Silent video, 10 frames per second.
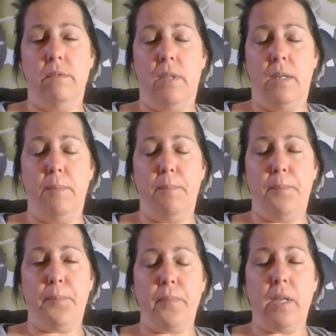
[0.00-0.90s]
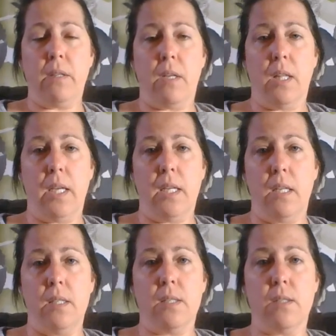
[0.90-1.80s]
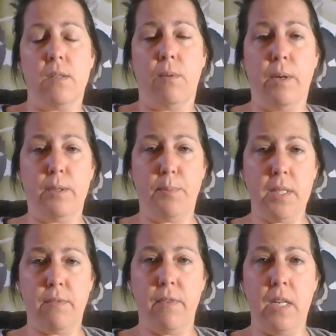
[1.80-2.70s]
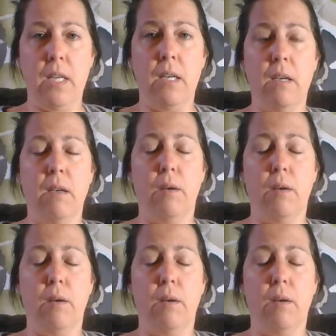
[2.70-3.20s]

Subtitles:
the client needs around breastfeeding,